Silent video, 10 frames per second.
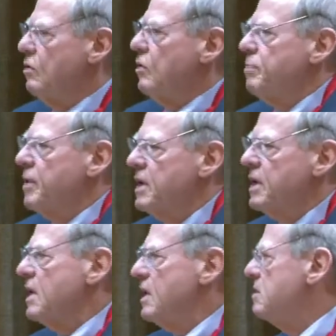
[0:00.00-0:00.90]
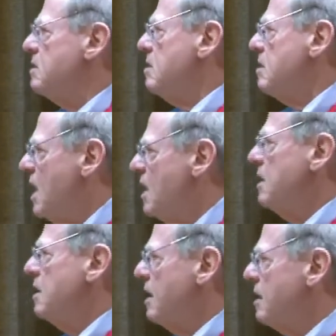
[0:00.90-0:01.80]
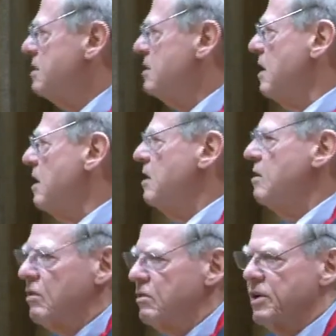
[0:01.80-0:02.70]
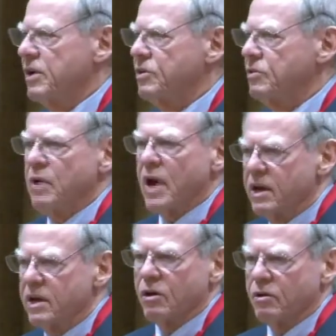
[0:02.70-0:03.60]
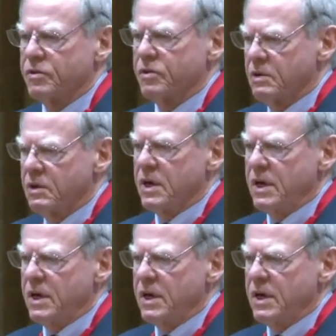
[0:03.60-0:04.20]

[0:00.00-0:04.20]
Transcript: Court packing is not necessarily contrary to any of the